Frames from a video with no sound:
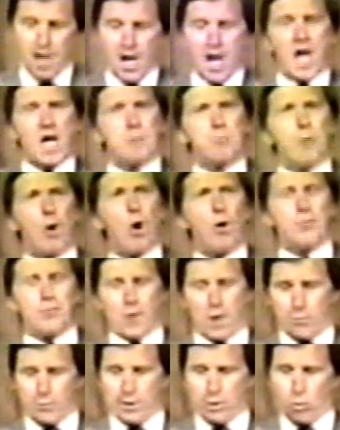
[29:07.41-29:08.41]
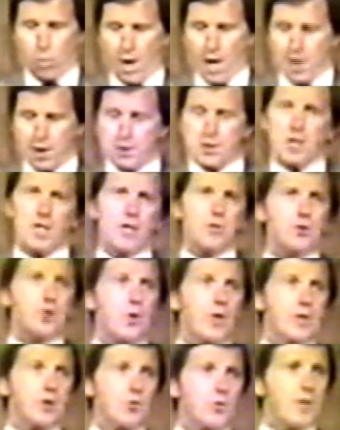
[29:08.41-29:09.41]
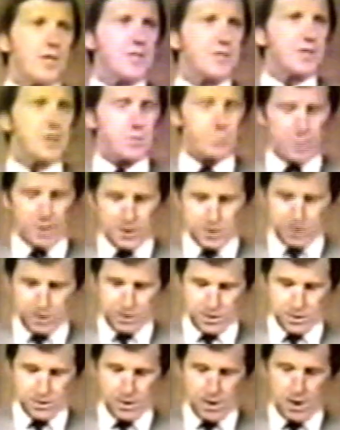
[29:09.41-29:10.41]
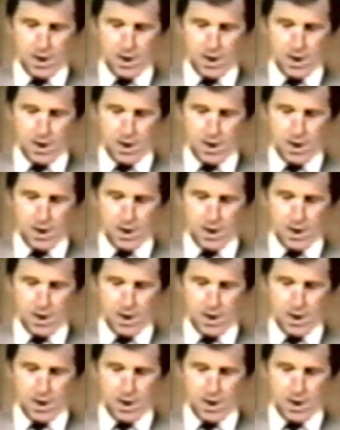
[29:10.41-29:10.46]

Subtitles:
and both are required to increase the species.